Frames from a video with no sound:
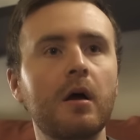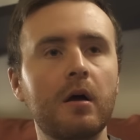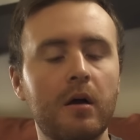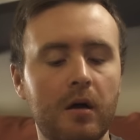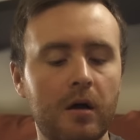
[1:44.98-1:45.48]

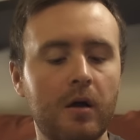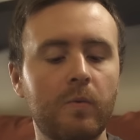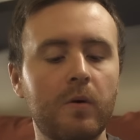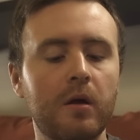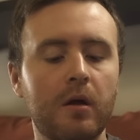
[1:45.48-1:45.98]
spans from
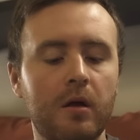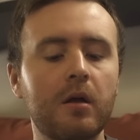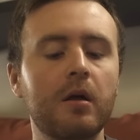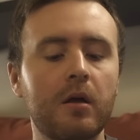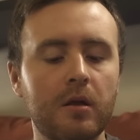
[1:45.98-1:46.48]
five to
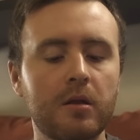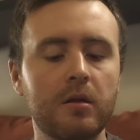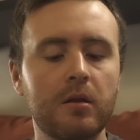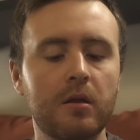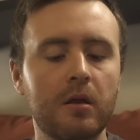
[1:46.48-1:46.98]
five
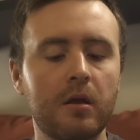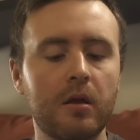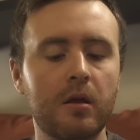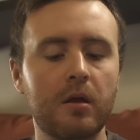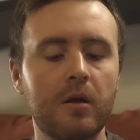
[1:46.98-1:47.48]
fifteen,
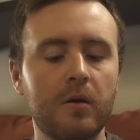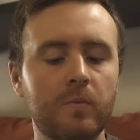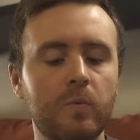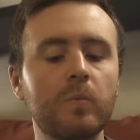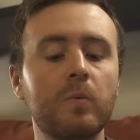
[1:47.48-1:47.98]
with grades
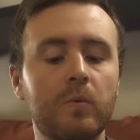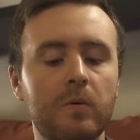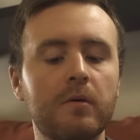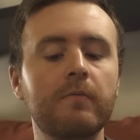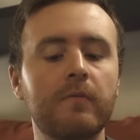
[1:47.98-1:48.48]
being broken
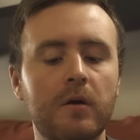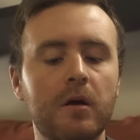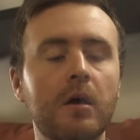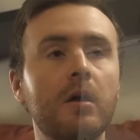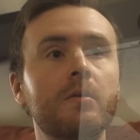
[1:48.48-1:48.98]
down into
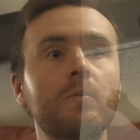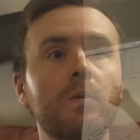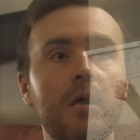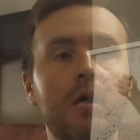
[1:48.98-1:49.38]
numbers. We move to the